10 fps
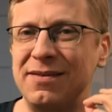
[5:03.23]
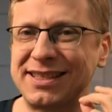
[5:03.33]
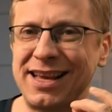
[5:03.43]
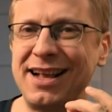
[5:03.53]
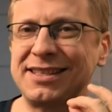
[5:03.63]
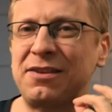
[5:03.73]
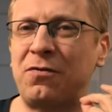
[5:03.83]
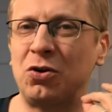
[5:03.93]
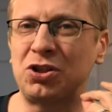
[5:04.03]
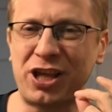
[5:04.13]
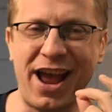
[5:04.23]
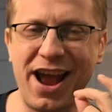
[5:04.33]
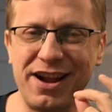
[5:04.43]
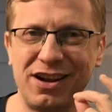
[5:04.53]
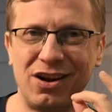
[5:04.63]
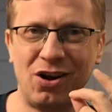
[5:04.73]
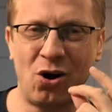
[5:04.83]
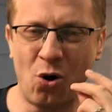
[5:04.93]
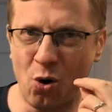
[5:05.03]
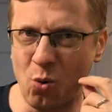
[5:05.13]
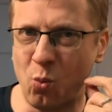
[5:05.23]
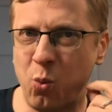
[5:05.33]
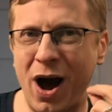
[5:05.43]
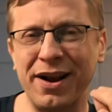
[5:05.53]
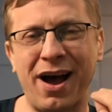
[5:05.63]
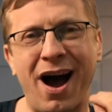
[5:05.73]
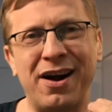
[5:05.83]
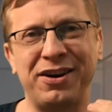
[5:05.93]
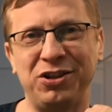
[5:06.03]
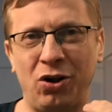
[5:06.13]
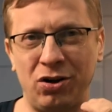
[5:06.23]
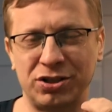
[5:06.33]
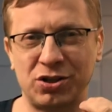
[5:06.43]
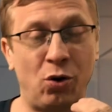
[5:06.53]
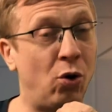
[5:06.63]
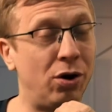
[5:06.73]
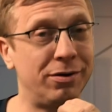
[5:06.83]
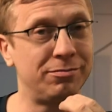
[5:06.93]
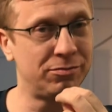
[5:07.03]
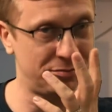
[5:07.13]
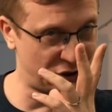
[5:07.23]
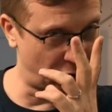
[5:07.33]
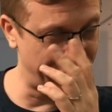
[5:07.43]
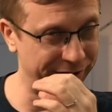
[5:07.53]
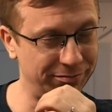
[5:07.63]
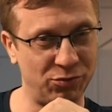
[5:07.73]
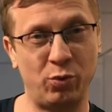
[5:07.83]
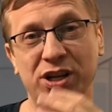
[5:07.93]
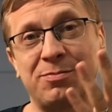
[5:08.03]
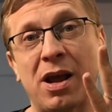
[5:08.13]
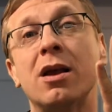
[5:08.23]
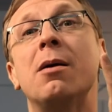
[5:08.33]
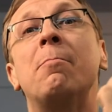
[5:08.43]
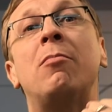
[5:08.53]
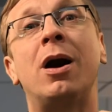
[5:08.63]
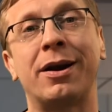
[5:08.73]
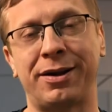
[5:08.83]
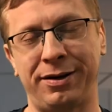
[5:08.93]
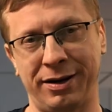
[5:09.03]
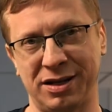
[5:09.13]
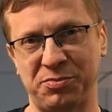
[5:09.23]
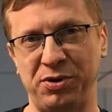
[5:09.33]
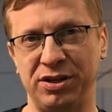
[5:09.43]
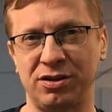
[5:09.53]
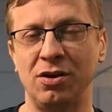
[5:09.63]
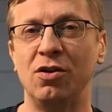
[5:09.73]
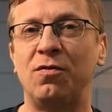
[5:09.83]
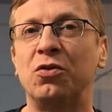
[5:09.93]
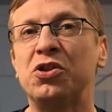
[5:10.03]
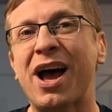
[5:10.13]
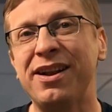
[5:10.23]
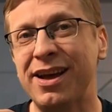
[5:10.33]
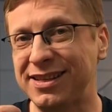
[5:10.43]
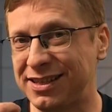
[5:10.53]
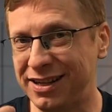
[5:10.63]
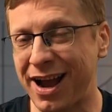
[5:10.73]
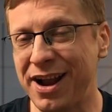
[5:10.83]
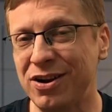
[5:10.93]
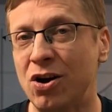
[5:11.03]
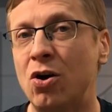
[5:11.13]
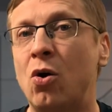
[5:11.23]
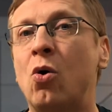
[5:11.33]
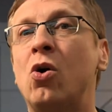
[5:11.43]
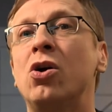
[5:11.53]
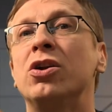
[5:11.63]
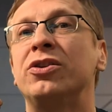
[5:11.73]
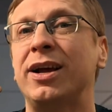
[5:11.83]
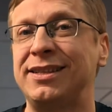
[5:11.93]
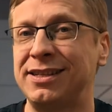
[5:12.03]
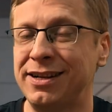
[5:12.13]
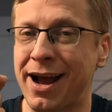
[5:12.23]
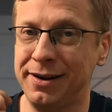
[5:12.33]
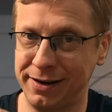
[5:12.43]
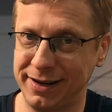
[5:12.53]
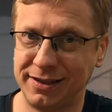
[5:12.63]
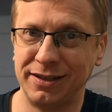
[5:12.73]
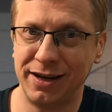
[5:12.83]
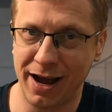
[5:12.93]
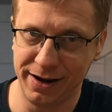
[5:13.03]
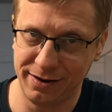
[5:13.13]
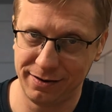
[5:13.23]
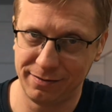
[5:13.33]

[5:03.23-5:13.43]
sells it for $10 or $100 or, sorry, where's my marketing experience, for $9.99 or $99.99.